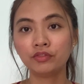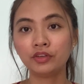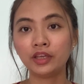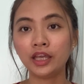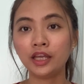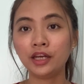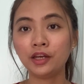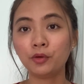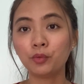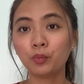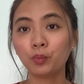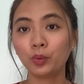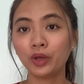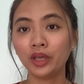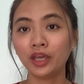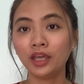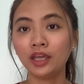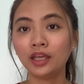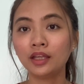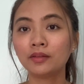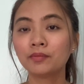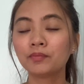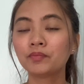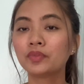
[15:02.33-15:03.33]
gaining
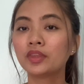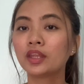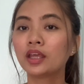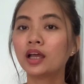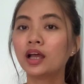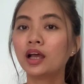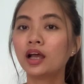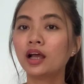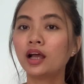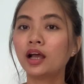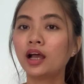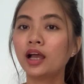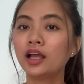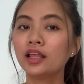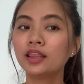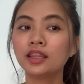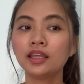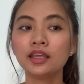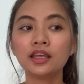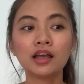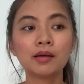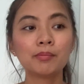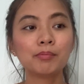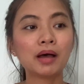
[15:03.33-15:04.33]
weight, I
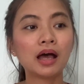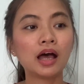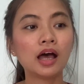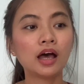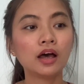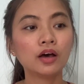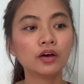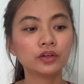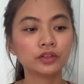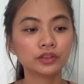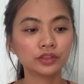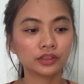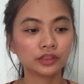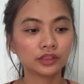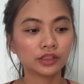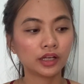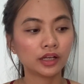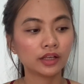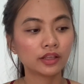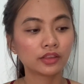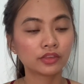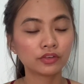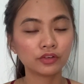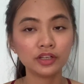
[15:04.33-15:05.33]
think about
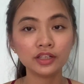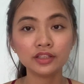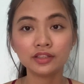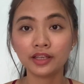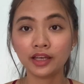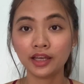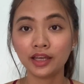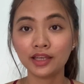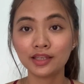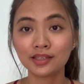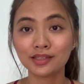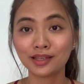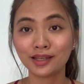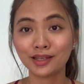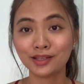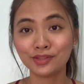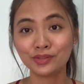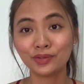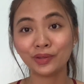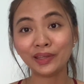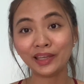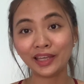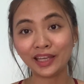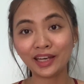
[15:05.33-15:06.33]
3 days
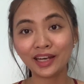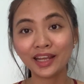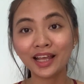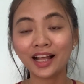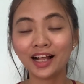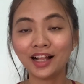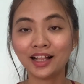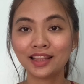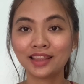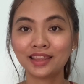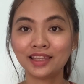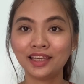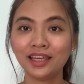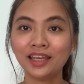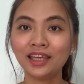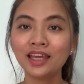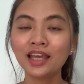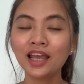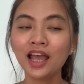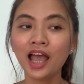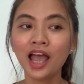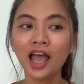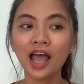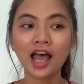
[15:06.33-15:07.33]
into eating
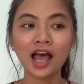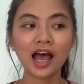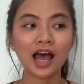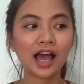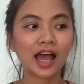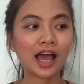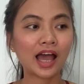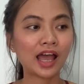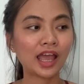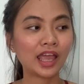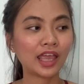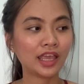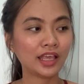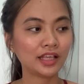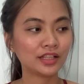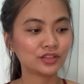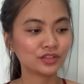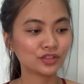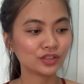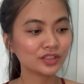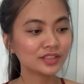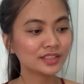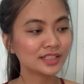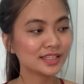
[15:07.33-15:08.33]
healthy, I
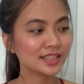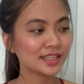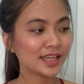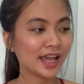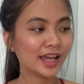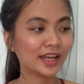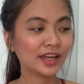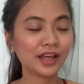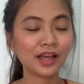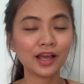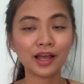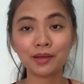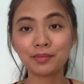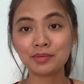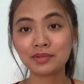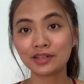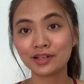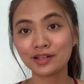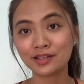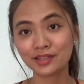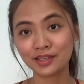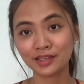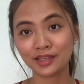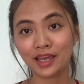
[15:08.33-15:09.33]
took Tiziana
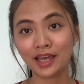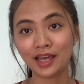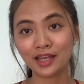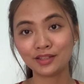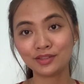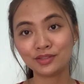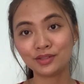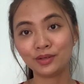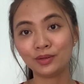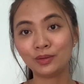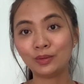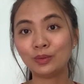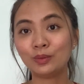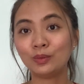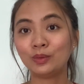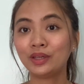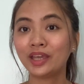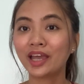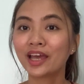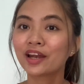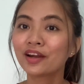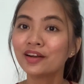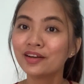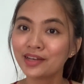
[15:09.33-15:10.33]
upstairs again to
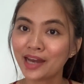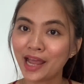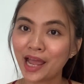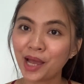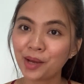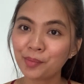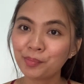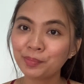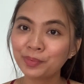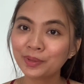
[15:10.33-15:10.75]
get our nap,